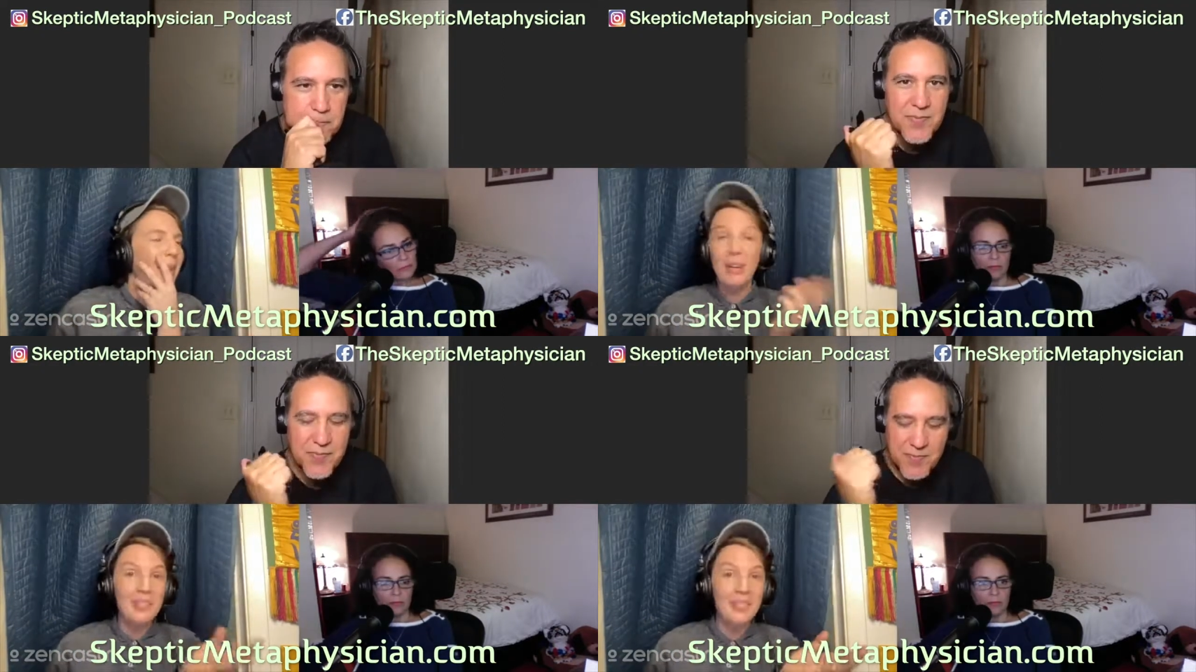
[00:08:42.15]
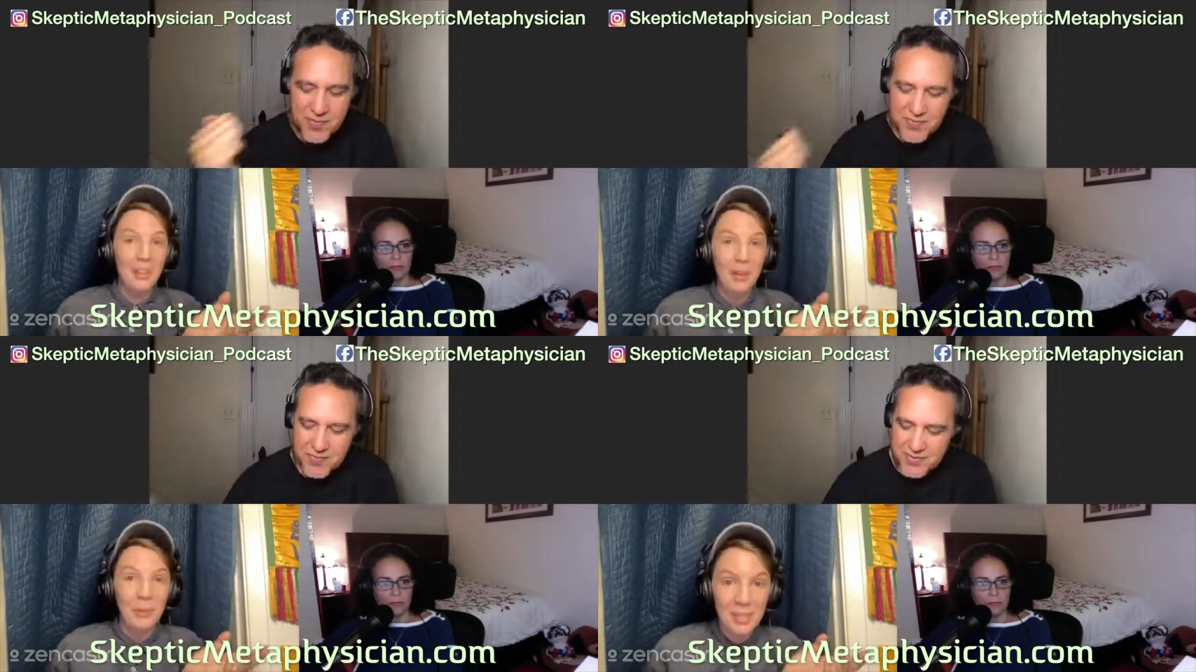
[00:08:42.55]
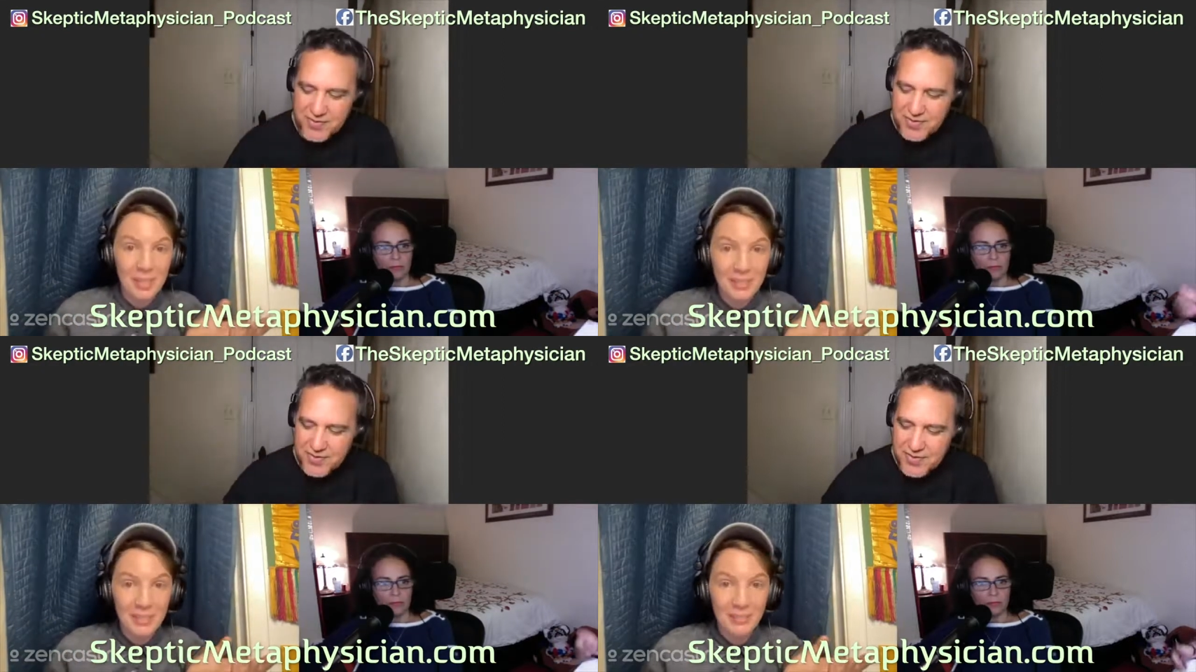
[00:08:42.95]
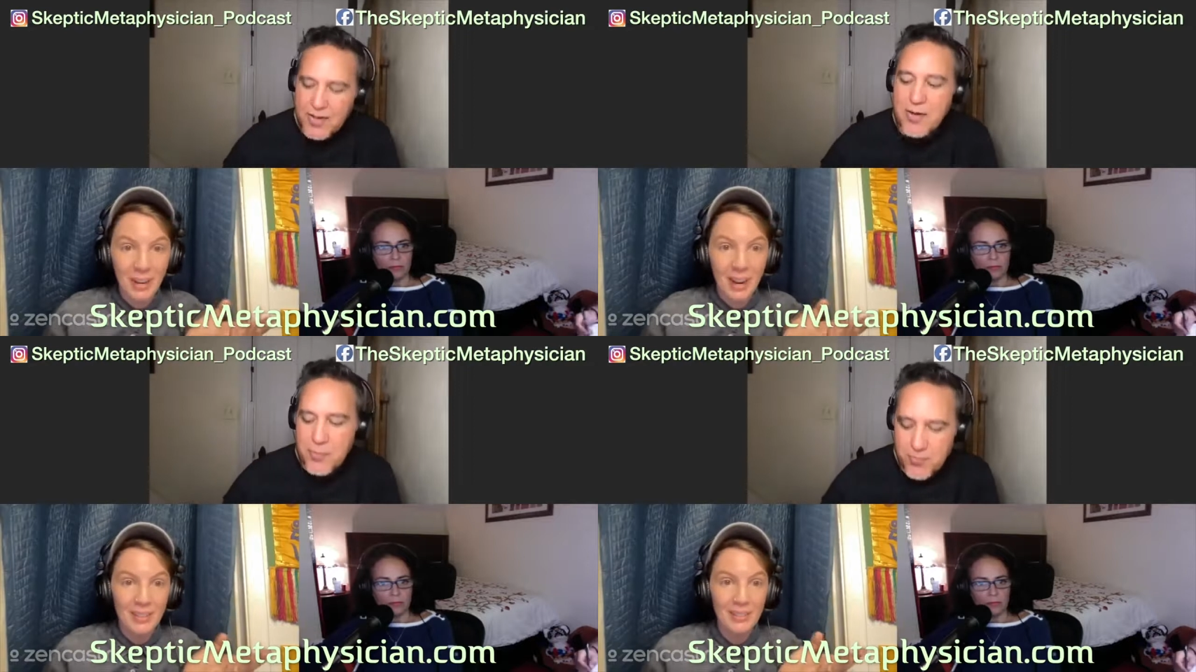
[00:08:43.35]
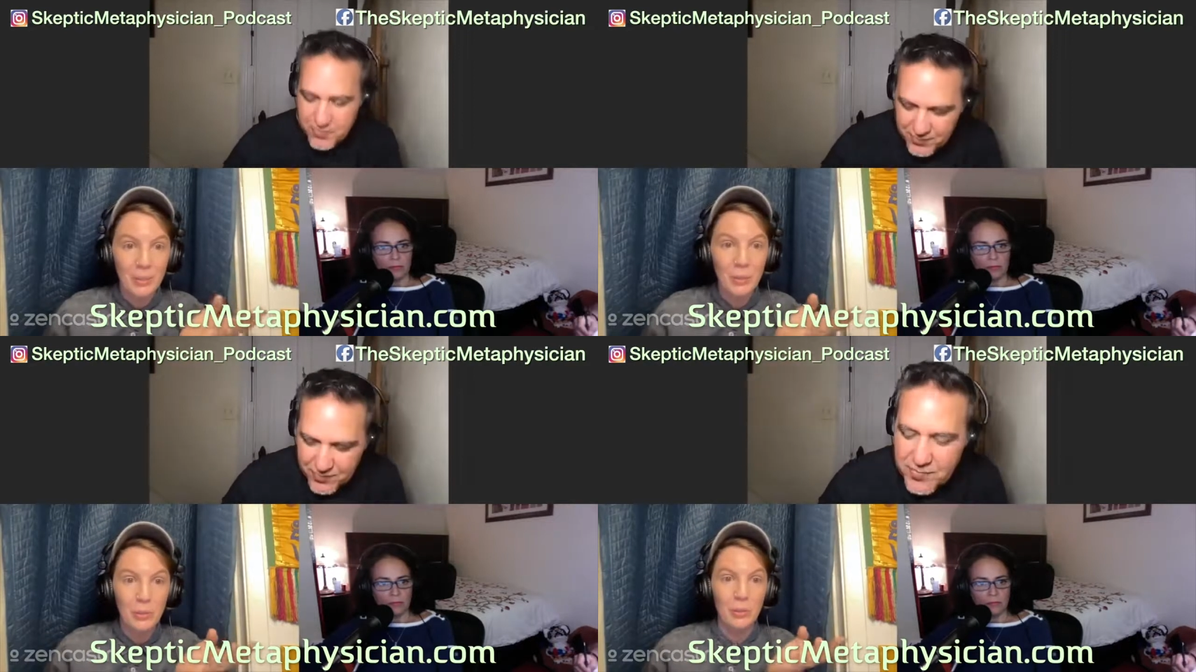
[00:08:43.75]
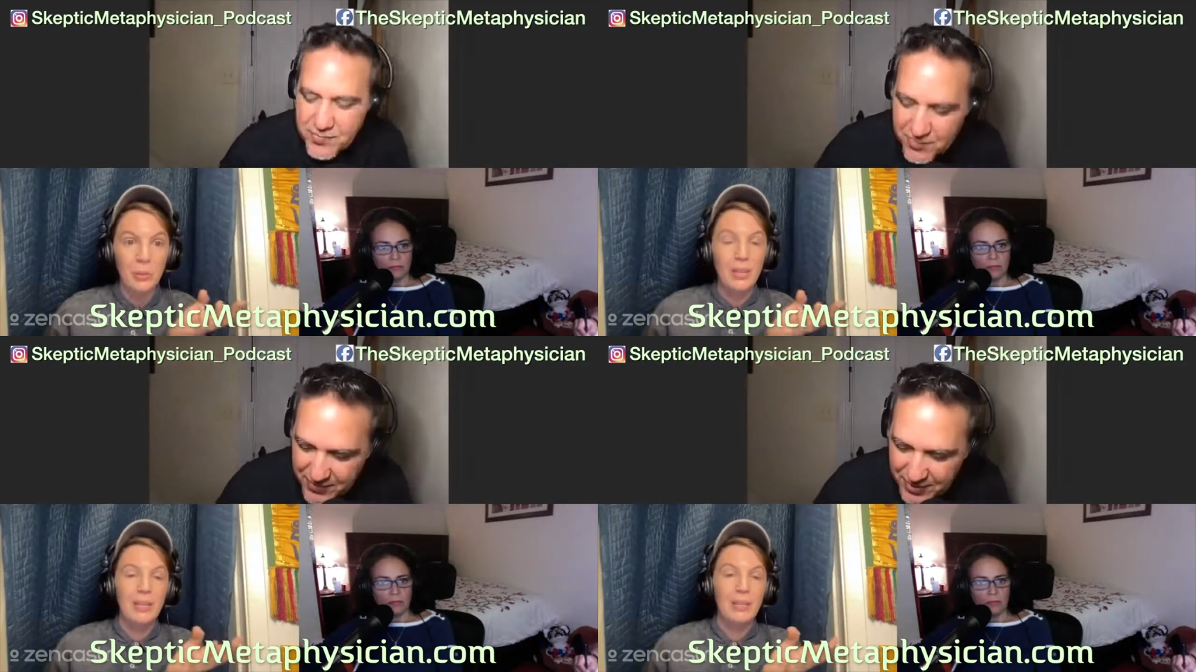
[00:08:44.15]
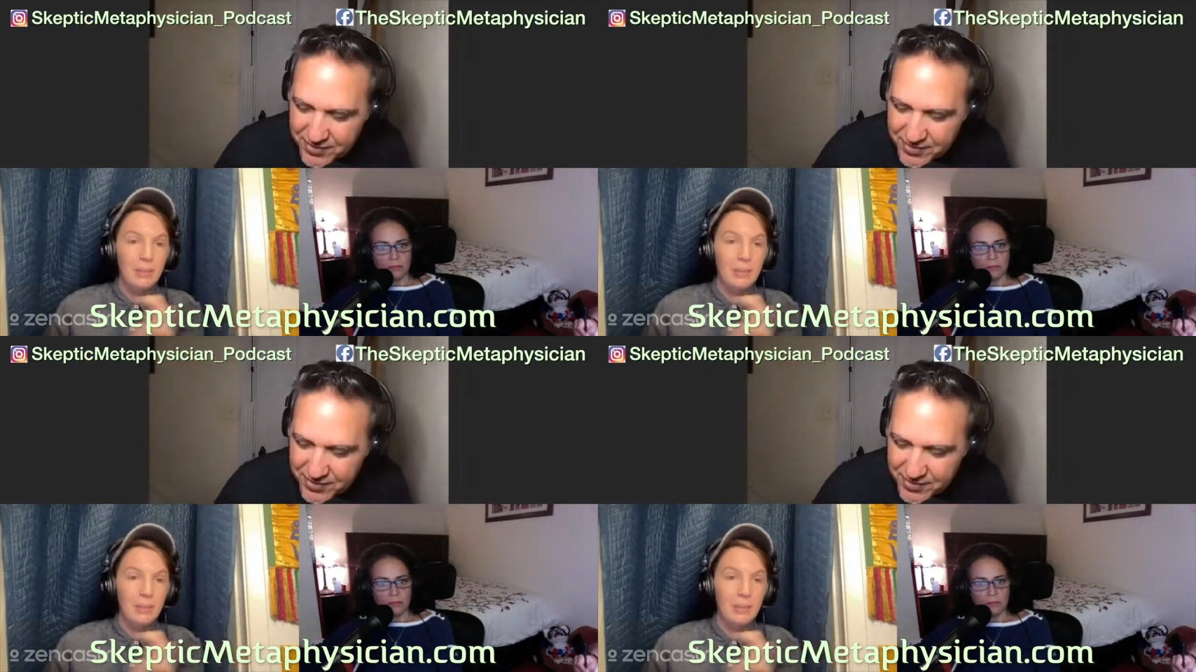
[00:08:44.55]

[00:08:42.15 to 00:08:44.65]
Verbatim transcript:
Speaker 1: Hereditary witches, right? Who